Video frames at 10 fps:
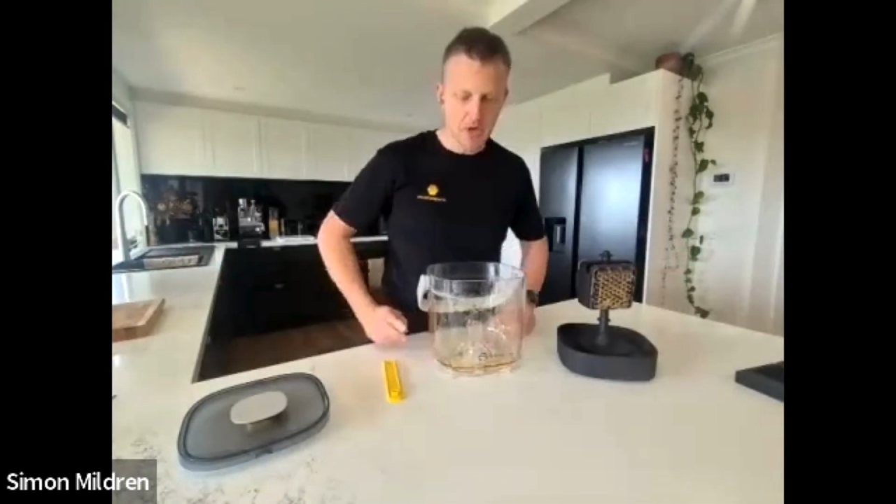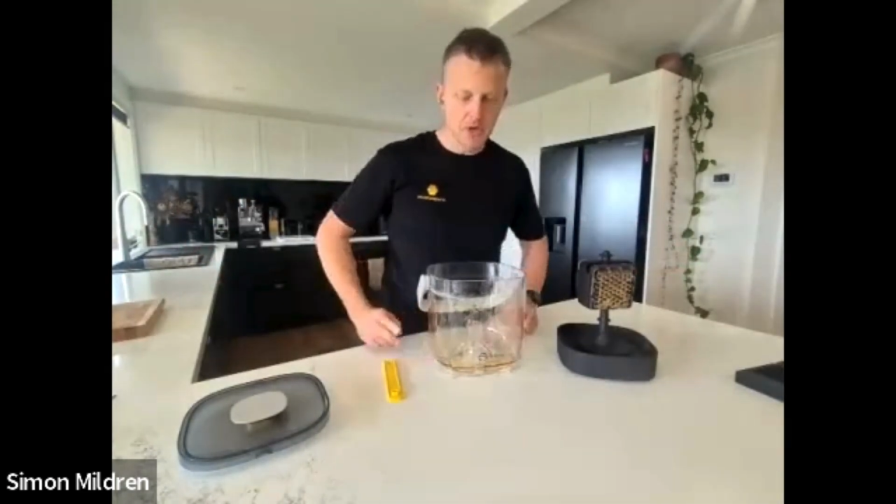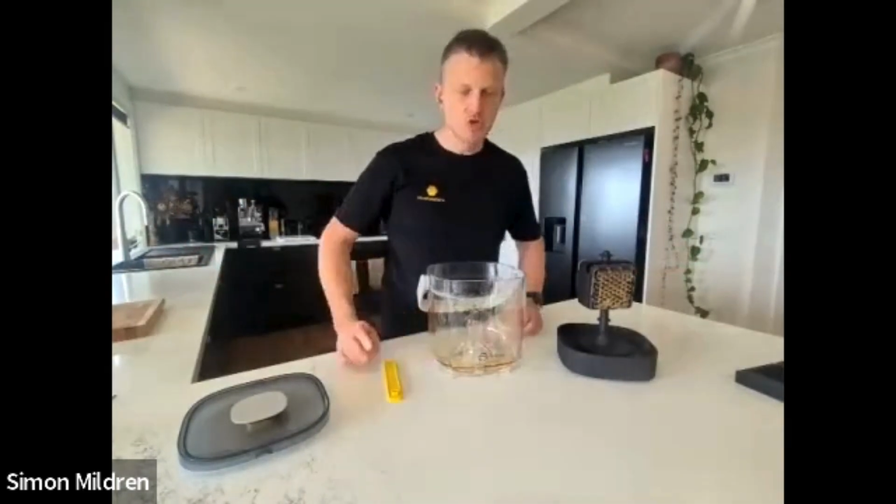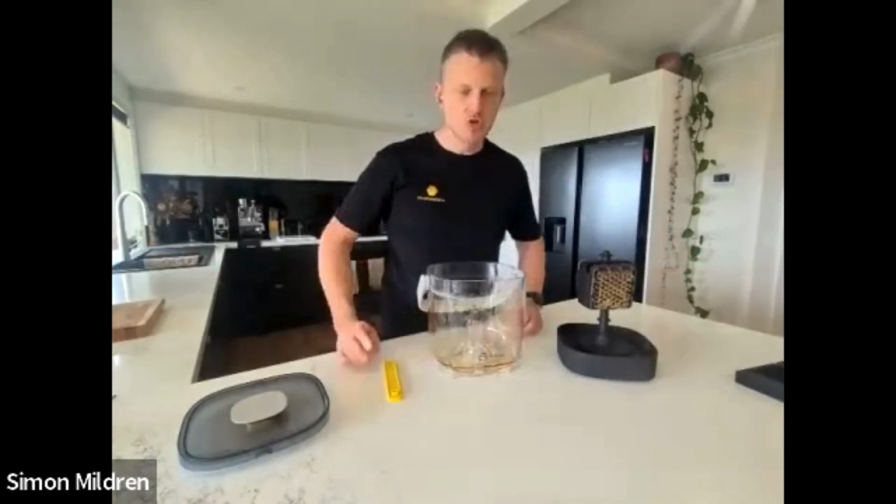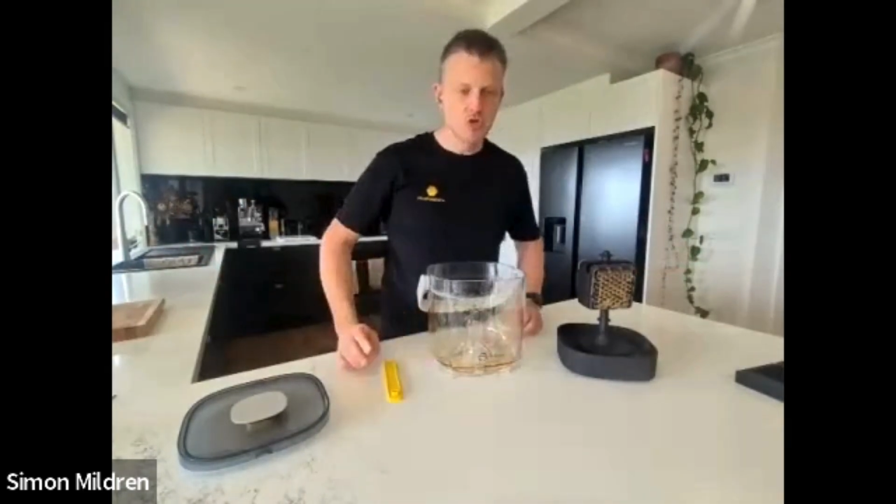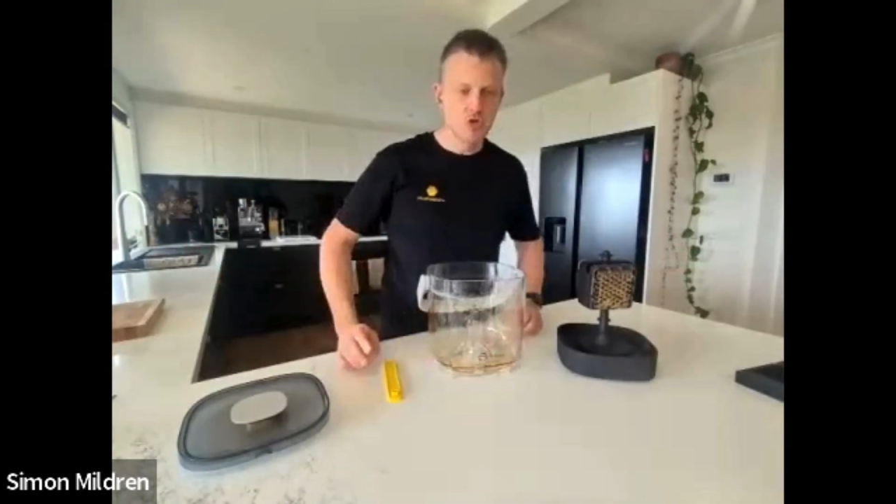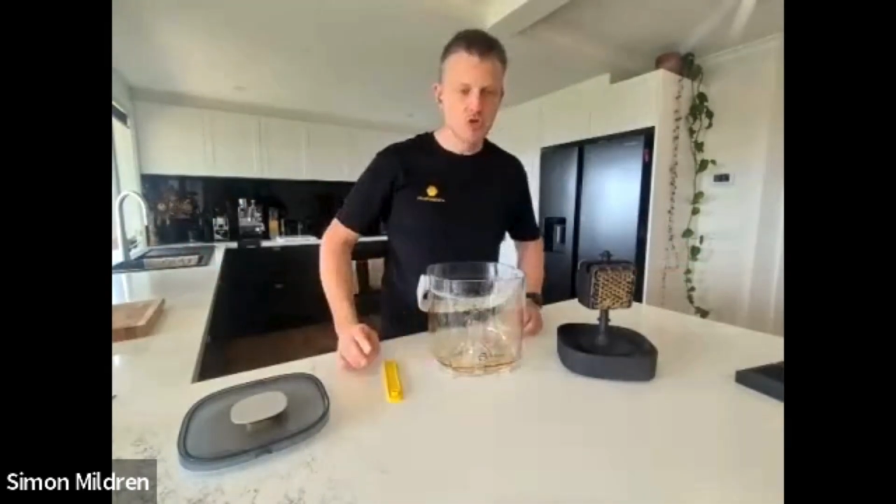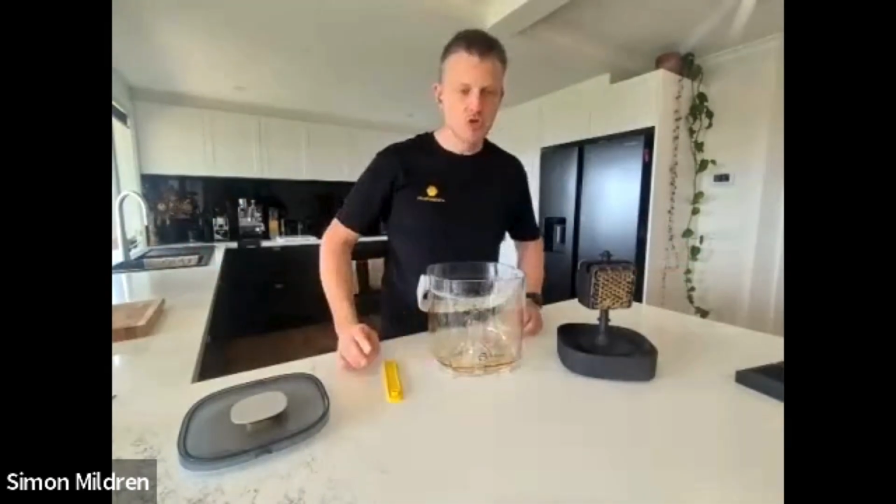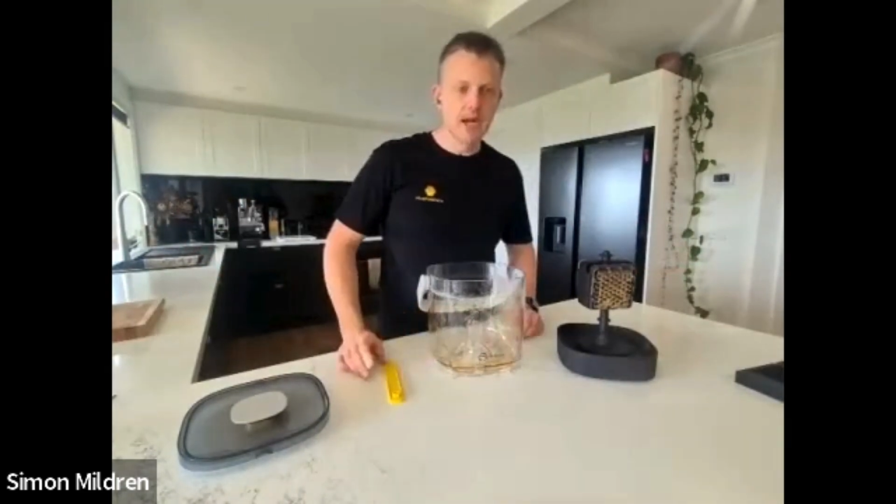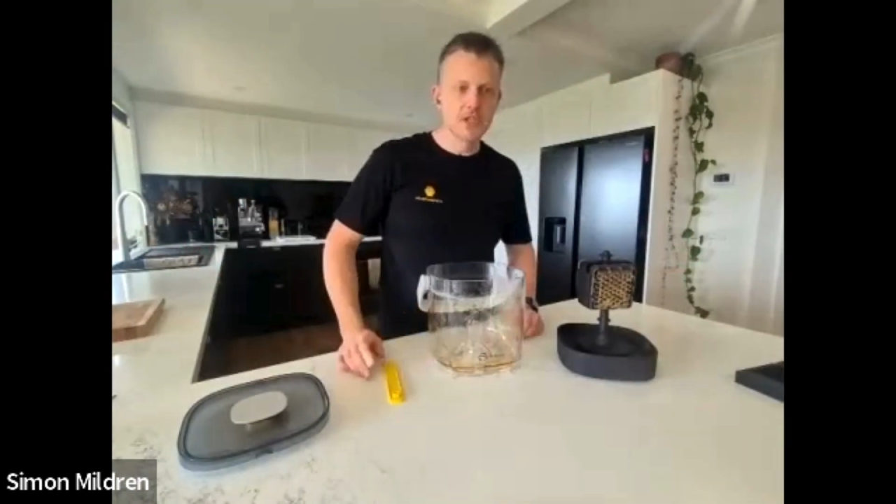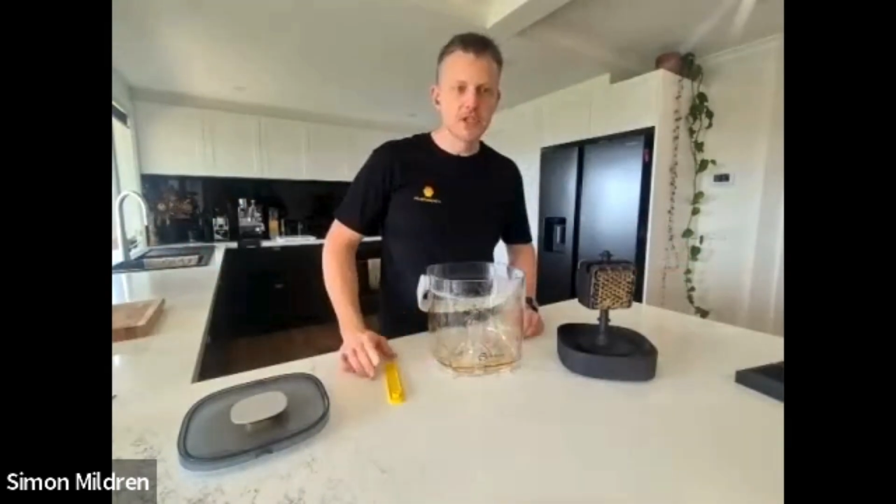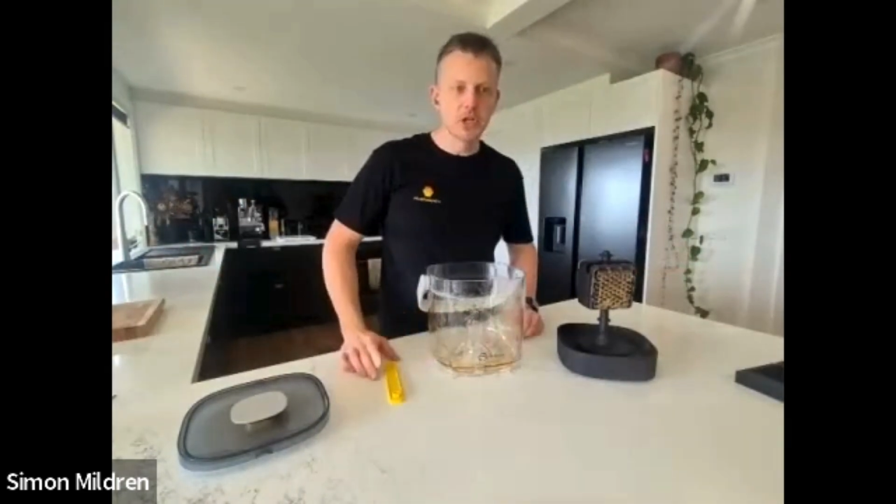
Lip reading: the traditional ways,